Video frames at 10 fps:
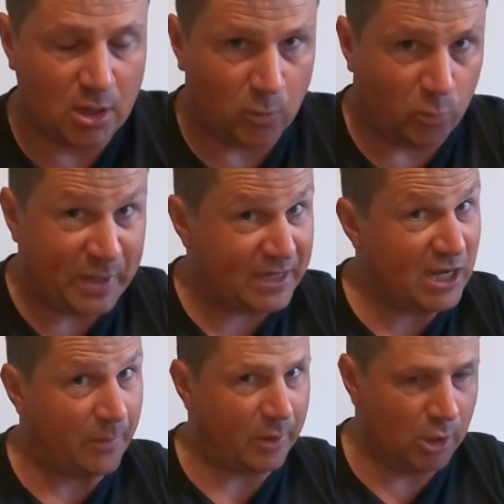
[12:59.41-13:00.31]
will pick
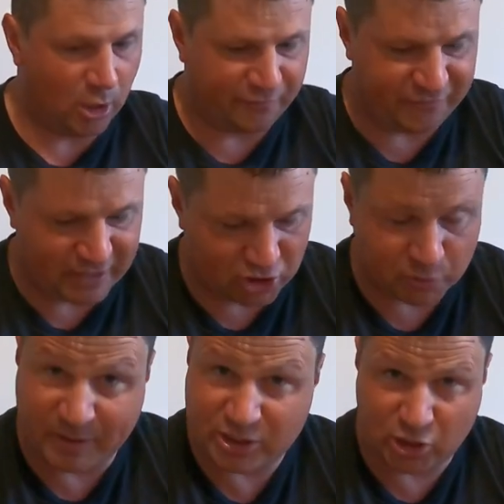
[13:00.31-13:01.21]
you up a lot of fish,
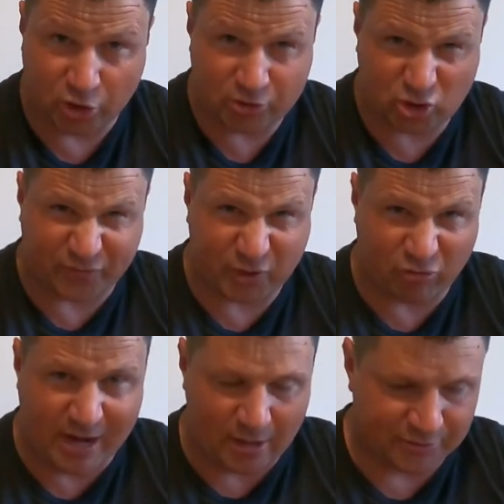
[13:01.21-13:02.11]
especially on softer
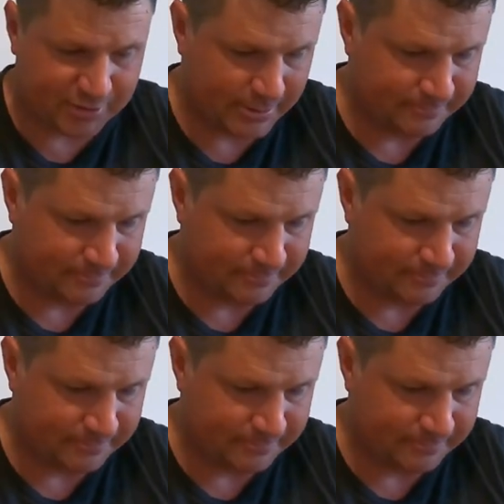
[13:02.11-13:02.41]
ground.